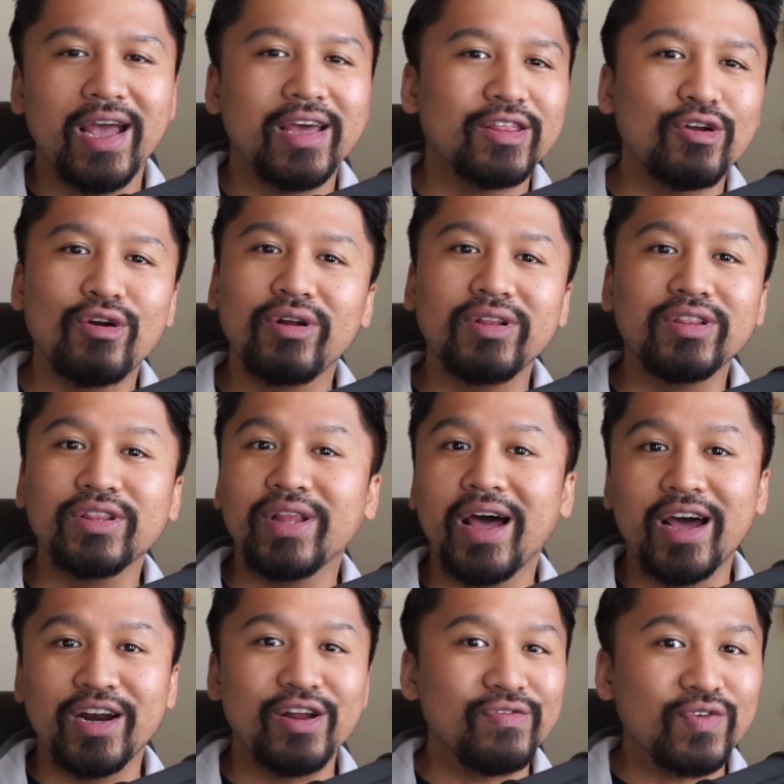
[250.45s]
There are a
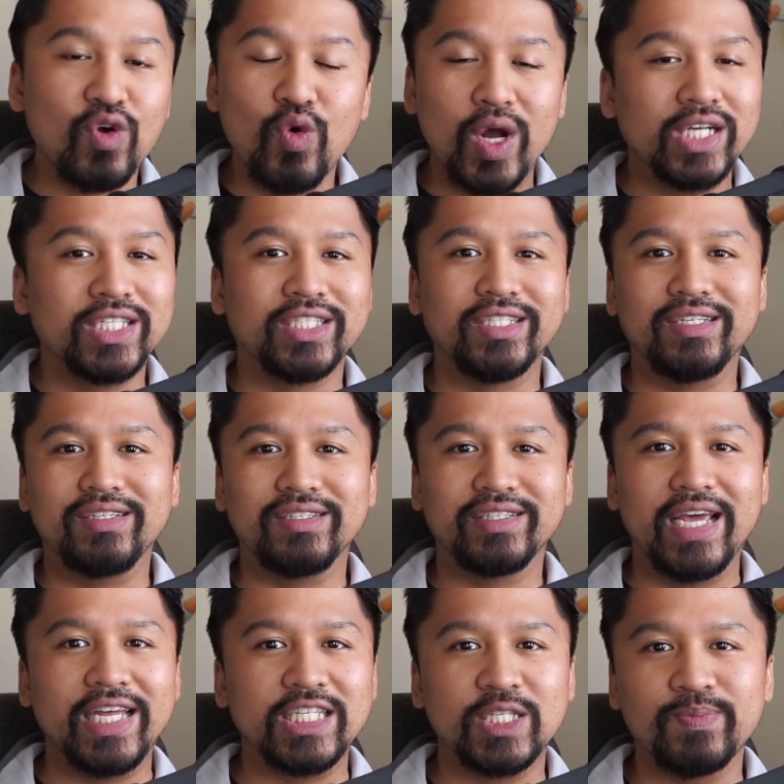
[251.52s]
lot of questions
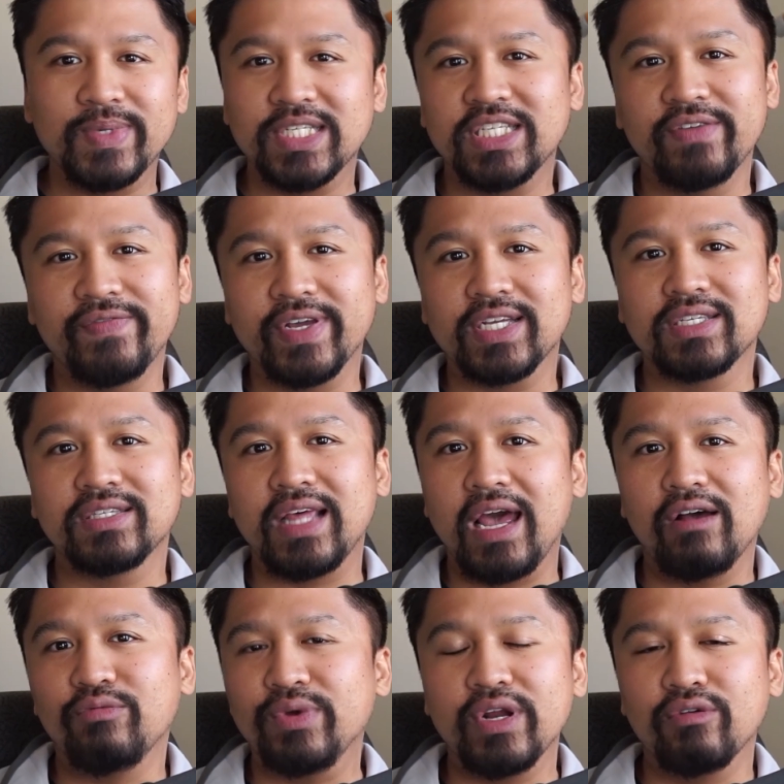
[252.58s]
and specifics
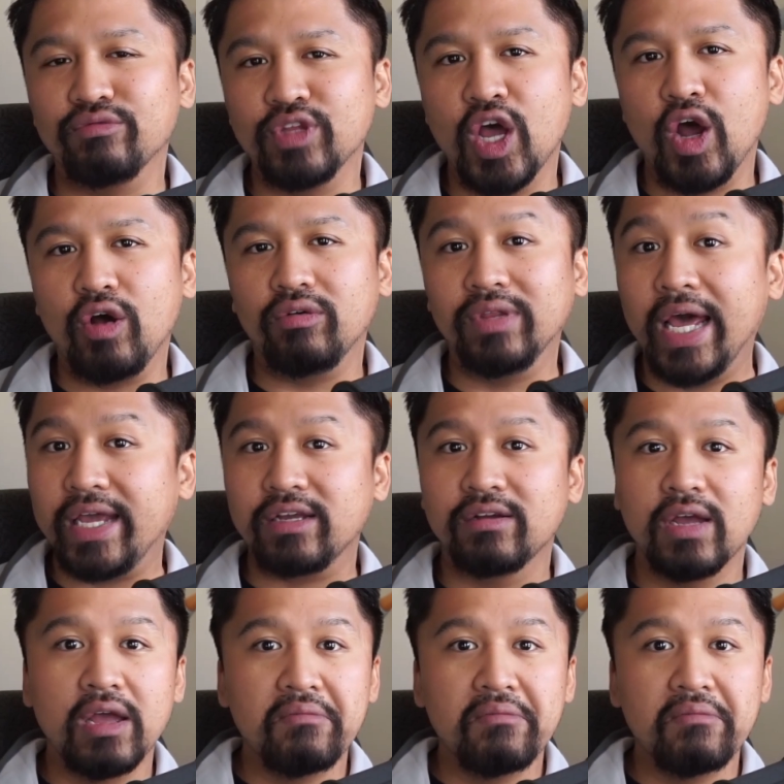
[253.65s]
that we don't know, like